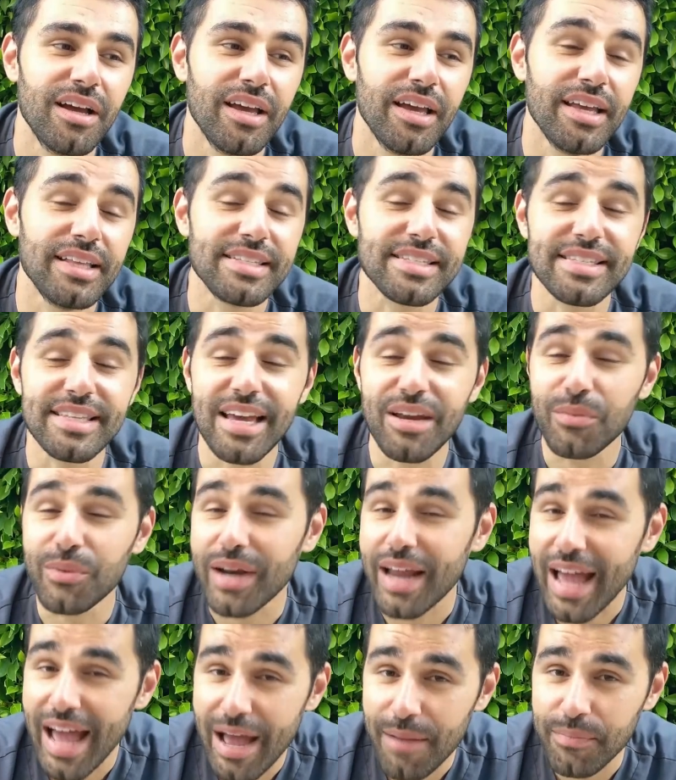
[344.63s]
Instead,
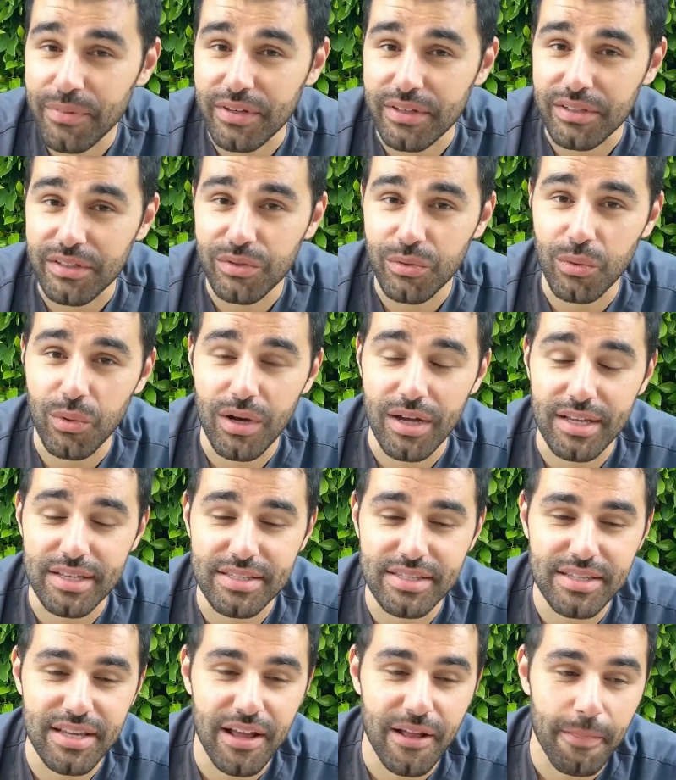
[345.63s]
what happened
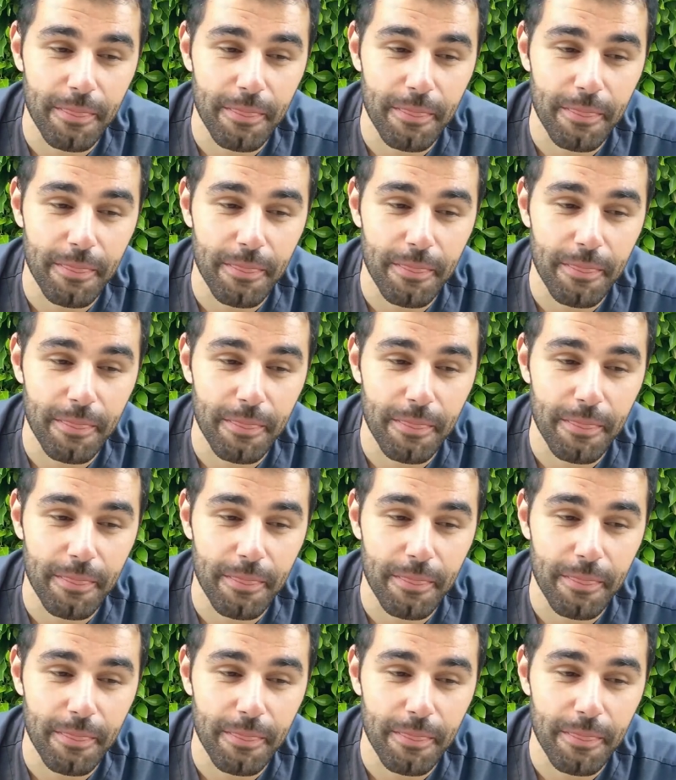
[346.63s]
was,